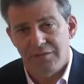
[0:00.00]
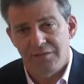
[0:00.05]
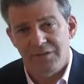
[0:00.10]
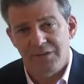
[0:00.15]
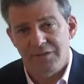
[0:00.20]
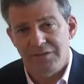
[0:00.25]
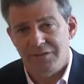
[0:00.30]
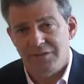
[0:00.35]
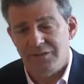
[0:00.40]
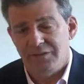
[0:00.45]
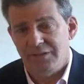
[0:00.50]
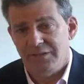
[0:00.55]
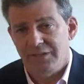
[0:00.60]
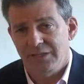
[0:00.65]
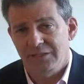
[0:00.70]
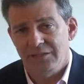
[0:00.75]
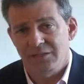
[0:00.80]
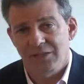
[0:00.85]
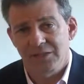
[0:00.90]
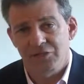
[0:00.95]
This
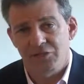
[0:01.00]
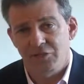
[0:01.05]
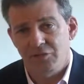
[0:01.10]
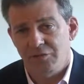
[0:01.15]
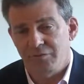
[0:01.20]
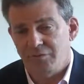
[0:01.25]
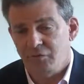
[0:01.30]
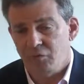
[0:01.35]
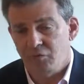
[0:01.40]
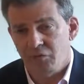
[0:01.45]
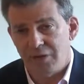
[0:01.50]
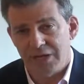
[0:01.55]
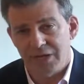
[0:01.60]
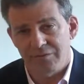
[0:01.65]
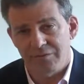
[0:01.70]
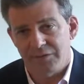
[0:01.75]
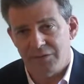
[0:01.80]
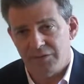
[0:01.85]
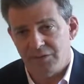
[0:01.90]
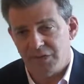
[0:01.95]
is an issue of
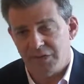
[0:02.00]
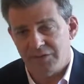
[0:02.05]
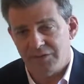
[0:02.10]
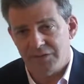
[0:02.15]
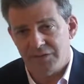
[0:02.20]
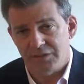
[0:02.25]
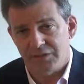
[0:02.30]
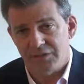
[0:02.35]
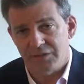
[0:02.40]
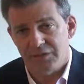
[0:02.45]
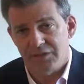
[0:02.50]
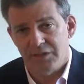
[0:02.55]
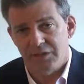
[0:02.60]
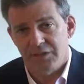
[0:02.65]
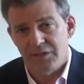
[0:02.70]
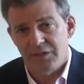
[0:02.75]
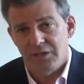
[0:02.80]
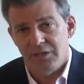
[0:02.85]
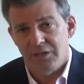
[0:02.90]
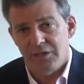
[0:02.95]
grave injustice,
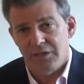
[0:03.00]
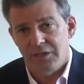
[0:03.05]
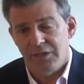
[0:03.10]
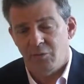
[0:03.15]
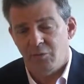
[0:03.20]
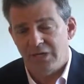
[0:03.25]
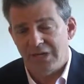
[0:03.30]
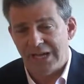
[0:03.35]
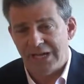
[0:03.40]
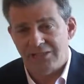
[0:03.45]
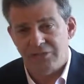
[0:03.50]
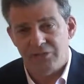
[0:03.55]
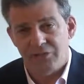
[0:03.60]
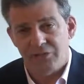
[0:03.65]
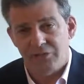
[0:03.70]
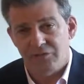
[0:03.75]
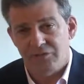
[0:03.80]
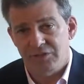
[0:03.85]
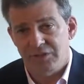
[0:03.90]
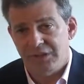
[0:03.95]
and we ask
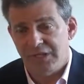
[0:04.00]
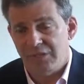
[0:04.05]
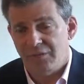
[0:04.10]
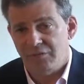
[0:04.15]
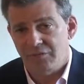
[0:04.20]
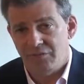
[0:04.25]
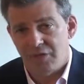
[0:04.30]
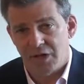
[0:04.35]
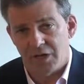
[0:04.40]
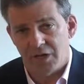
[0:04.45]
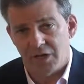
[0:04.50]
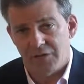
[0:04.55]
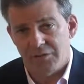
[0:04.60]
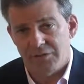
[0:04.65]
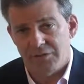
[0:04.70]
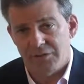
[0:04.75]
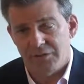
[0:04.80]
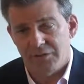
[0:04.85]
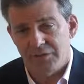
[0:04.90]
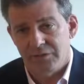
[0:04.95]
you to get
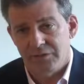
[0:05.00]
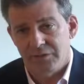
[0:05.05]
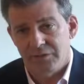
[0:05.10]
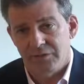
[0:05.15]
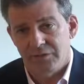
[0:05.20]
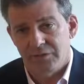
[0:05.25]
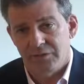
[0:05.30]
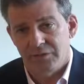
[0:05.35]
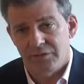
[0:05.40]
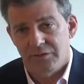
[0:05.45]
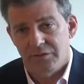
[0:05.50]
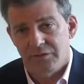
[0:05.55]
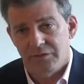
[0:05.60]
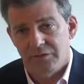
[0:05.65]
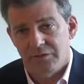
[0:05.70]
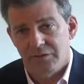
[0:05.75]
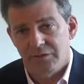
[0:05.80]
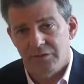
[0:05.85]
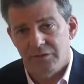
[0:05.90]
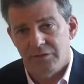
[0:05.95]
involved,
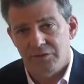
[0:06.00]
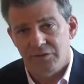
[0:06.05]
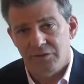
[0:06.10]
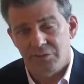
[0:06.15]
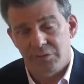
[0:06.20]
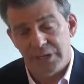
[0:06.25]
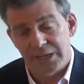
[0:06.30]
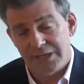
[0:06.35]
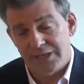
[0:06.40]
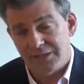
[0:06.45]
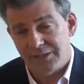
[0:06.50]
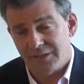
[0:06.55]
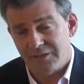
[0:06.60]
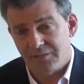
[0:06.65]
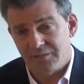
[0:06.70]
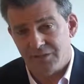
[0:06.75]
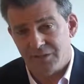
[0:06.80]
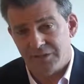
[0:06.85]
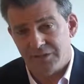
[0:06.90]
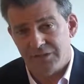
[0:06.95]
to make a
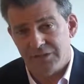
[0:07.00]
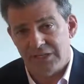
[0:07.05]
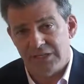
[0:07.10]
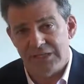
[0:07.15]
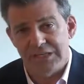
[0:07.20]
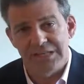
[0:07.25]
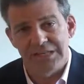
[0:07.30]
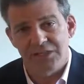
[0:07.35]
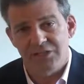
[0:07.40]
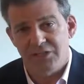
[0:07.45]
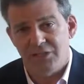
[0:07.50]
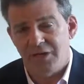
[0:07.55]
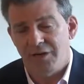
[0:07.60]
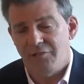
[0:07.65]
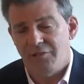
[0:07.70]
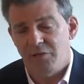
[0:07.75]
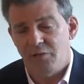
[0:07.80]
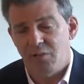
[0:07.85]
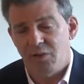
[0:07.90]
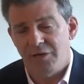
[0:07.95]
difference, and each and
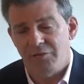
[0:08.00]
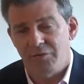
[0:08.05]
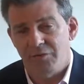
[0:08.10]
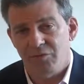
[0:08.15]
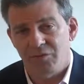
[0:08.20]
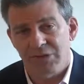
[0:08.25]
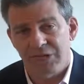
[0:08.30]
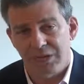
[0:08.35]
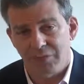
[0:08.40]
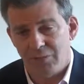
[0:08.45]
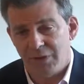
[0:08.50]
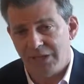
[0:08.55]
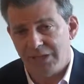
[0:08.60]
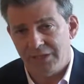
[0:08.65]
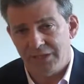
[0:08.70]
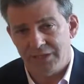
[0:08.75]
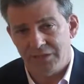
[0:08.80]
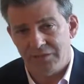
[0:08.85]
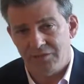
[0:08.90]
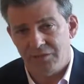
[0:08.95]
every one of you can
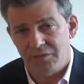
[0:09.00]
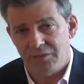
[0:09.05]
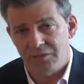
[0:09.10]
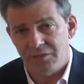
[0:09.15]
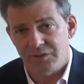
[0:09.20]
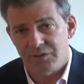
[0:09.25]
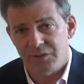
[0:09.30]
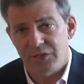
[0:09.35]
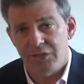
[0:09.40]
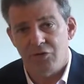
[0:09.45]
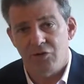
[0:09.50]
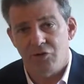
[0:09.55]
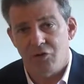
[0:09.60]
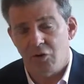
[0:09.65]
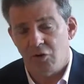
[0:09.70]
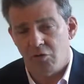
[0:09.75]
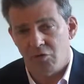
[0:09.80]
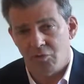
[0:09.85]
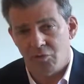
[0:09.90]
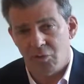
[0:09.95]
make a difference in your
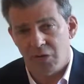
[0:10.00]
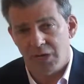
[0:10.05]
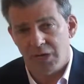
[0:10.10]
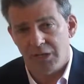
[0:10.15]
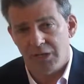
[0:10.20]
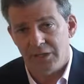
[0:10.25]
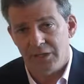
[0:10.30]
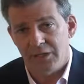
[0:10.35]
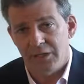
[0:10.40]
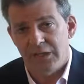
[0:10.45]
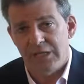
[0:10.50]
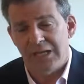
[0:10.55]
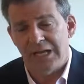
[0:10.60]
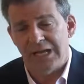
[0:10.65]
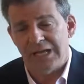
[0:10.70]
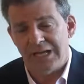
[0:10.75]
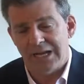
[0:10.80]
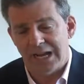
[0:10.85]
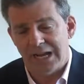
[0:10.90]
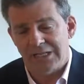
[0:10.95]
own way,
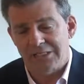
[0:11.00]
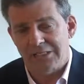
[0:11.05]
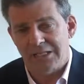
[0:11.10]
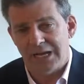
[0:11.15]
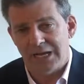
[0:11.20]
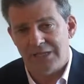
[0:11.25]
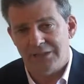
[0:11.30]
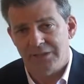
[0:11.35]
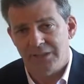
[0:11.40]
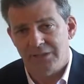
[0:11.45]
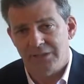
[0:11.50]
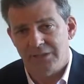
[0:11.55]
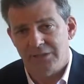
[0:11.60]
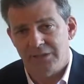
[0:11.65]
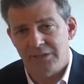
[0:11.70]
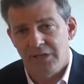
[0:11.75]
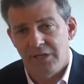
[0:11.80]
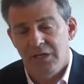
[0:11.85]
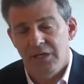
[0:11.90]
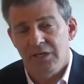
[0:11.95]
and contact us.